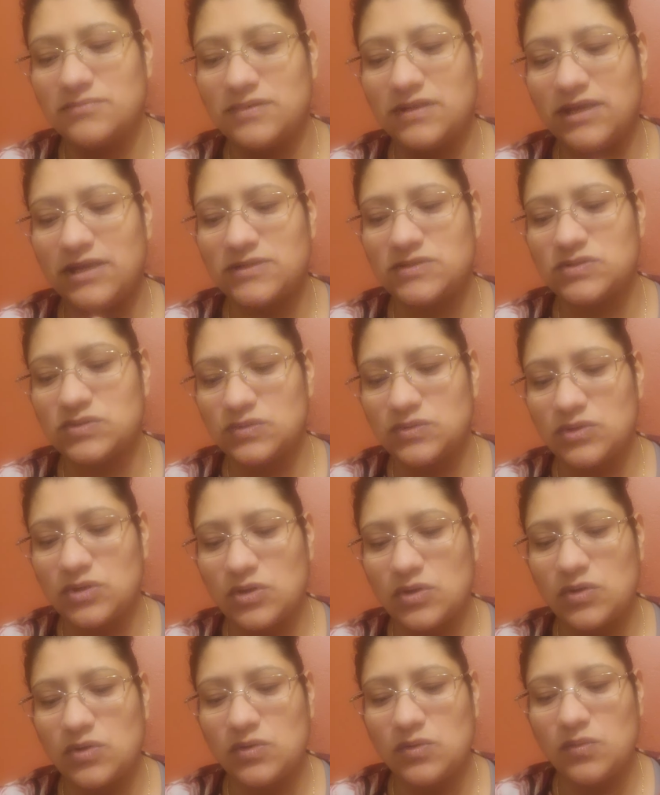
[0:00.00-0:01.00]
get to
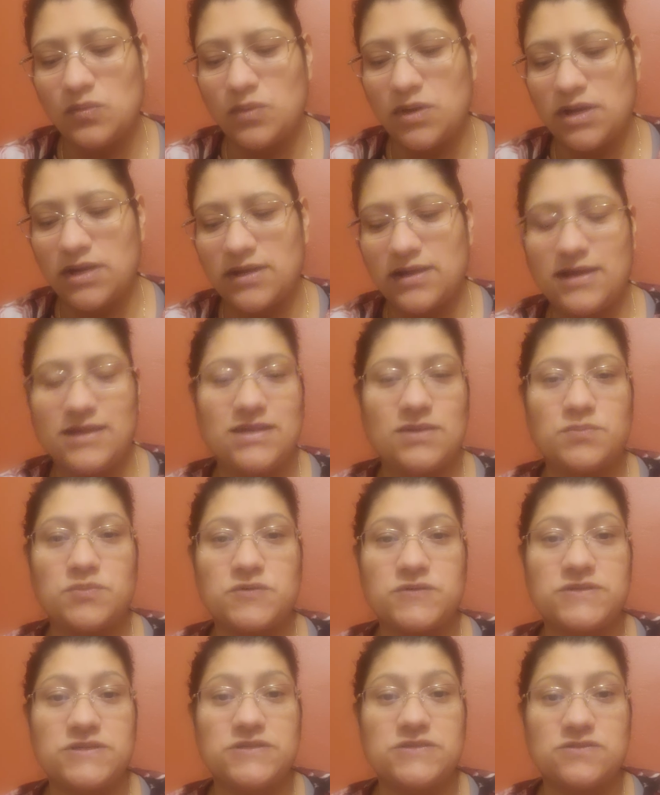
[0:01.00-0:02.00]
know what kind of
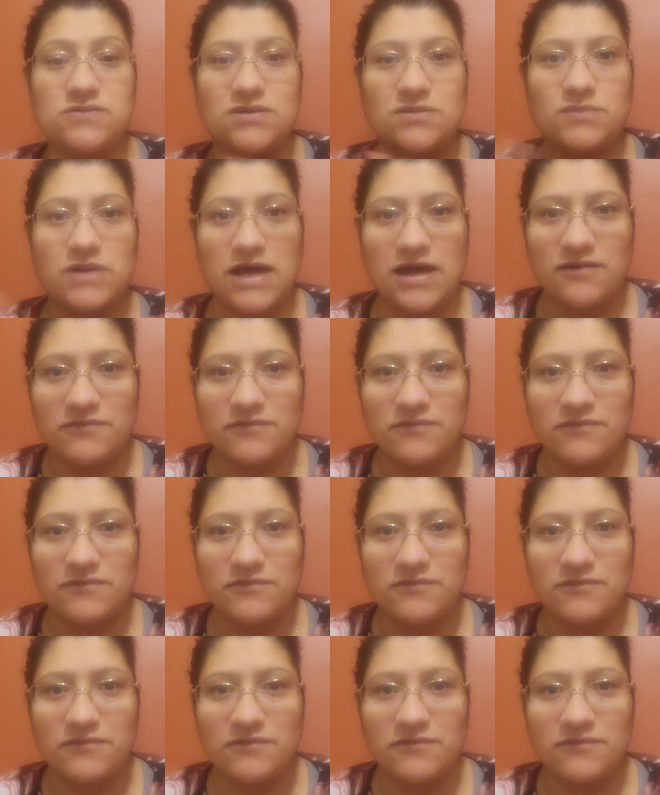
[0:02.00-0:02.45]
procedure I'm